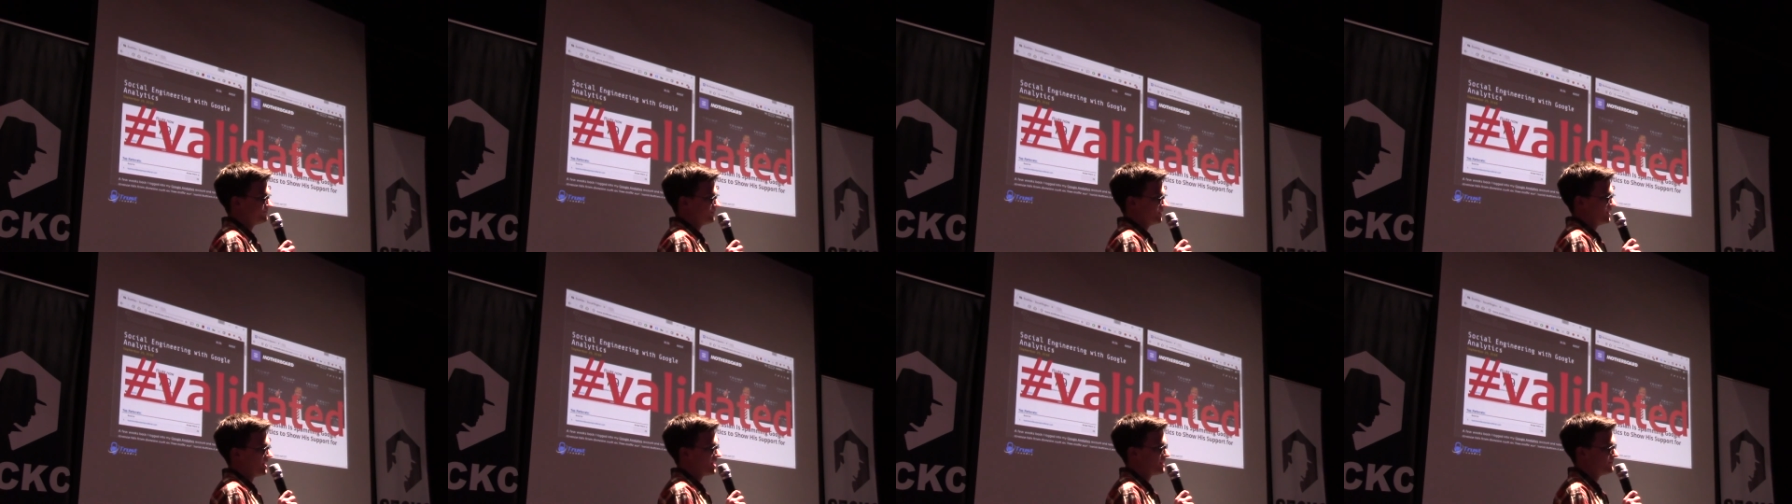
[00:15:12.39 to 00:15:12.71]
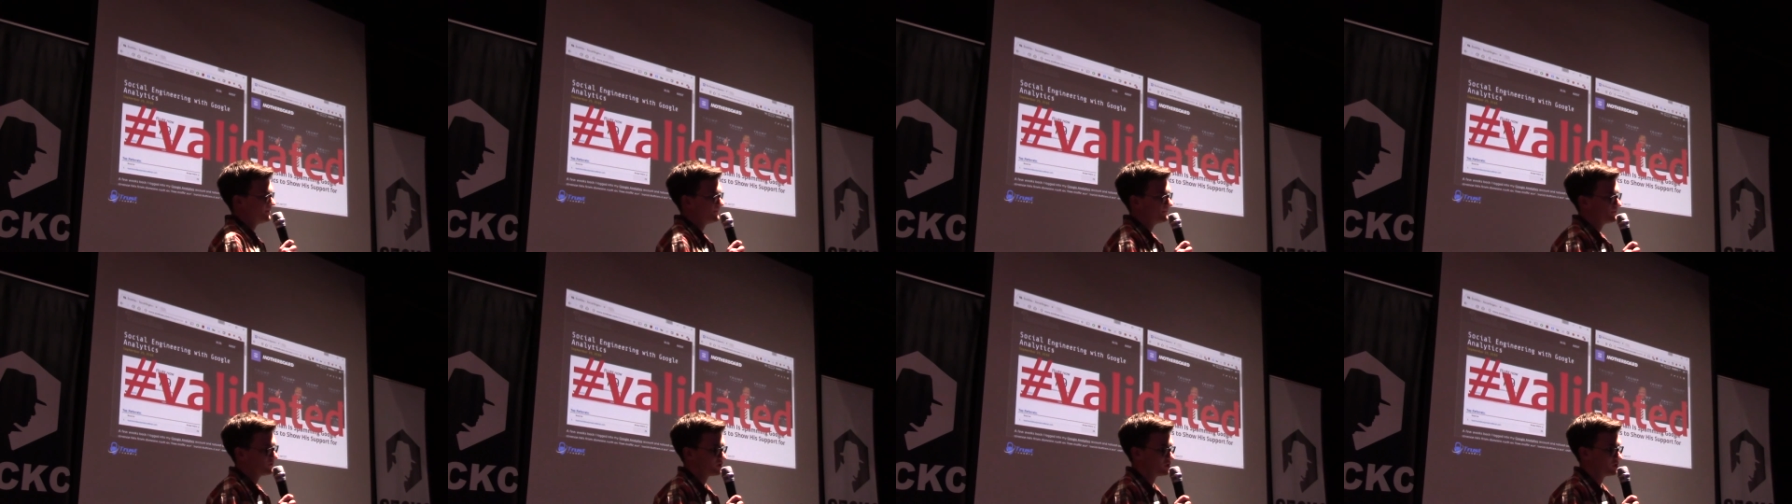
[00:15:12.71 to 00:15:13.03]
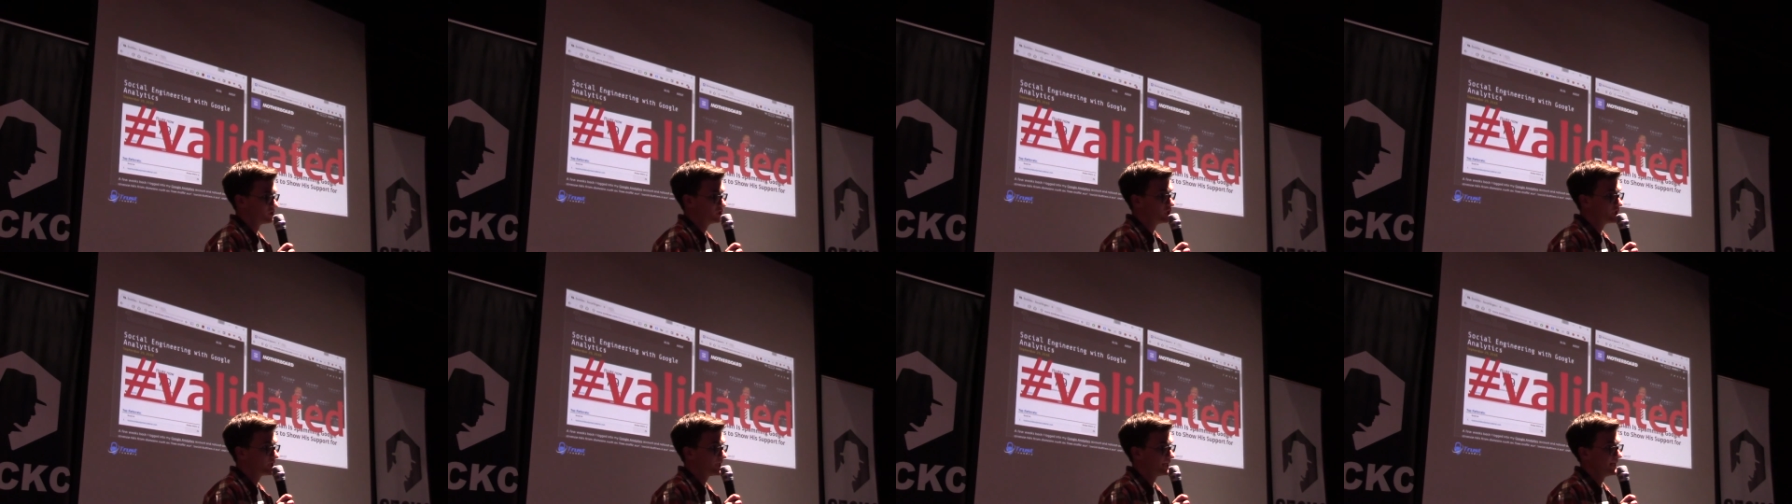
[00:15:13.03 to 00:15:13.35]
lot of people are
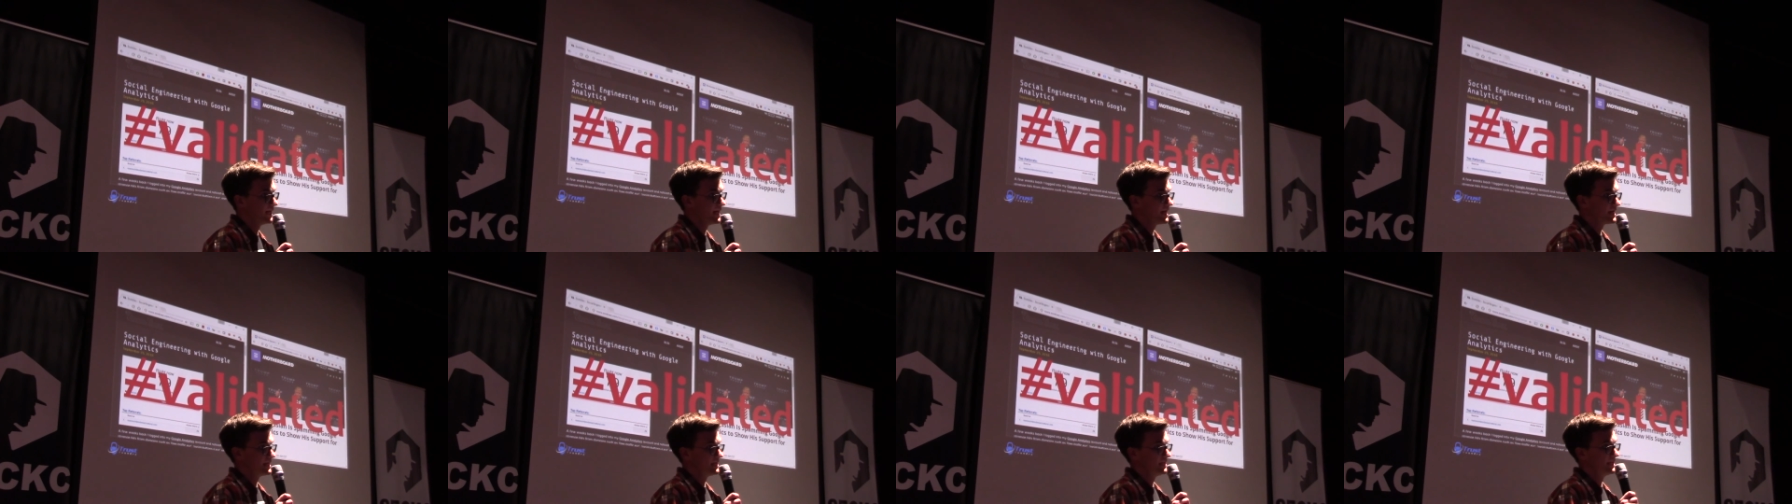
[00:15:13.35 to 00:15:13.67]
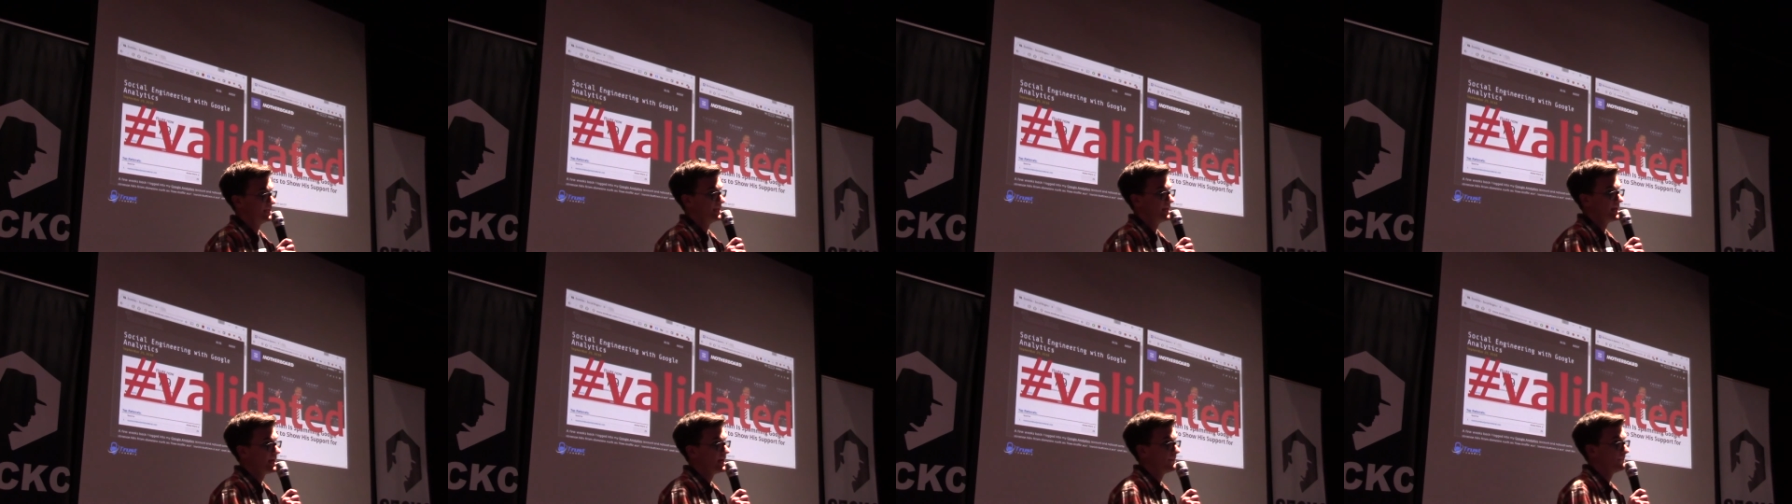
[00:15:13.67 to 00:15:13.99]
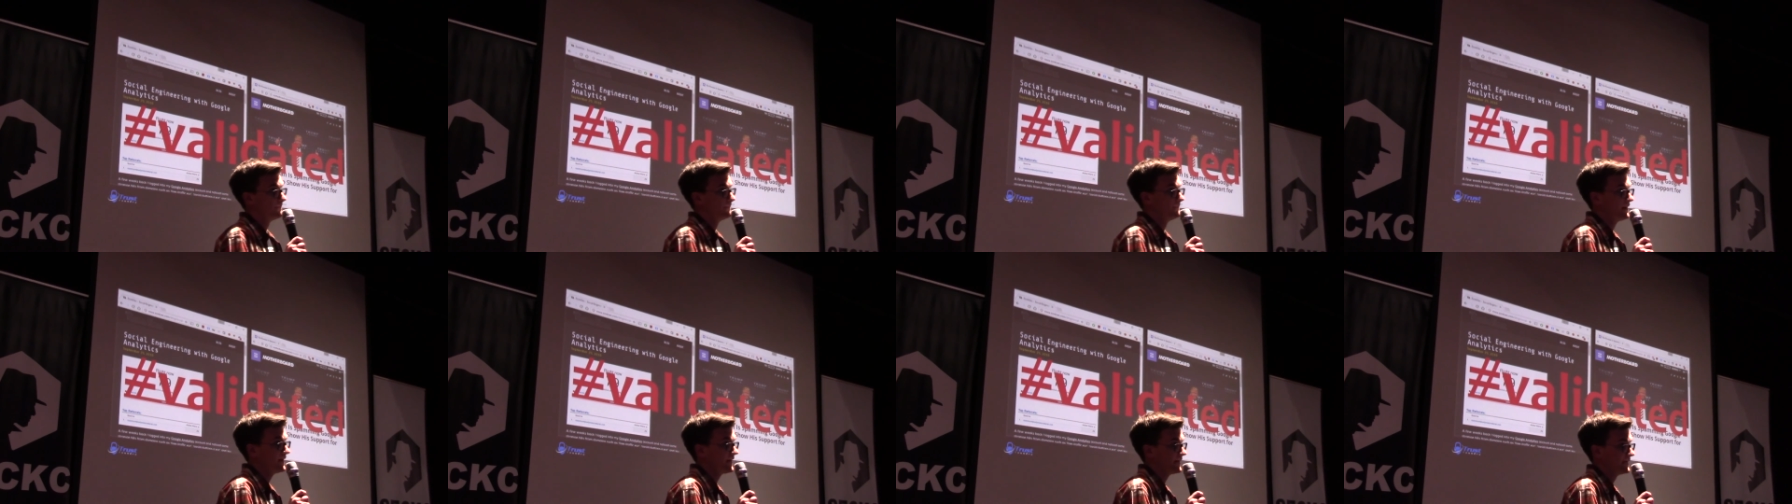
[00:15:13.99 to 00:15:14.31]
looking at it and
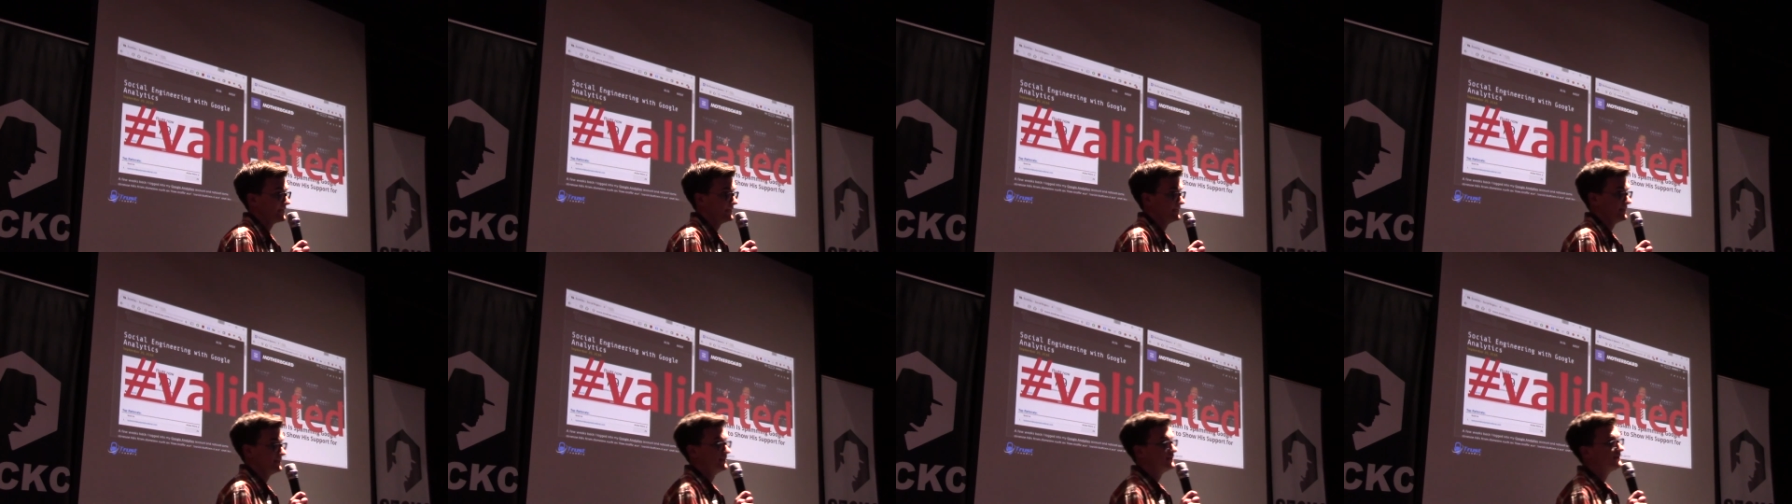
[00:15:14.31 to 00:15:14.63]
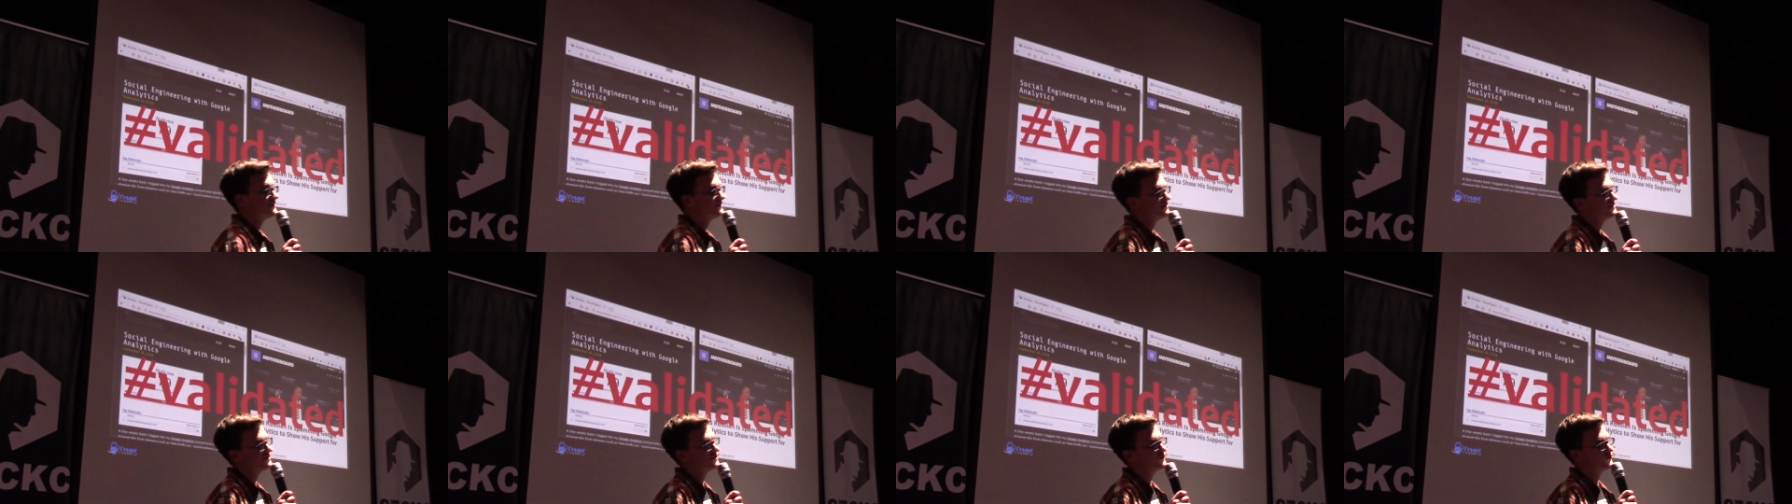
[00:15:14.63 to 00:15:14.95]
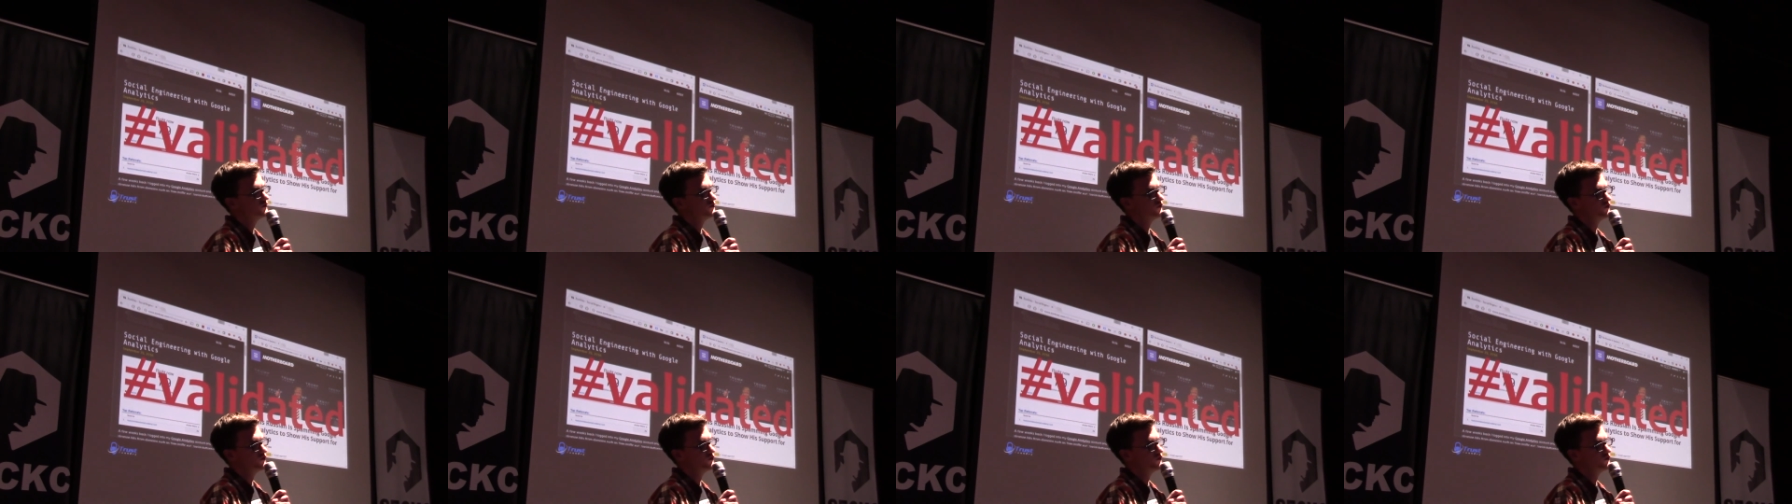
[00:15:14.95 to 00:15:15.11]
not buying it,